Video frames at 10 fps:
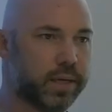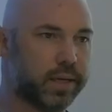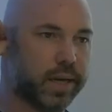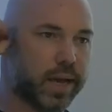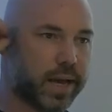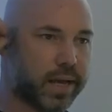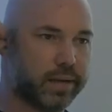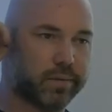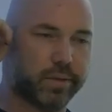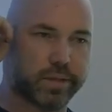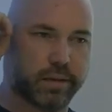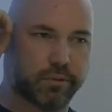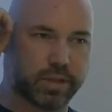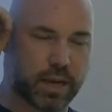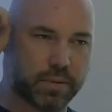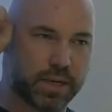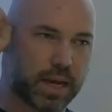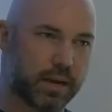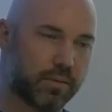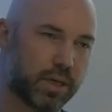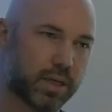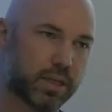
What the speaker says: And what's happened now is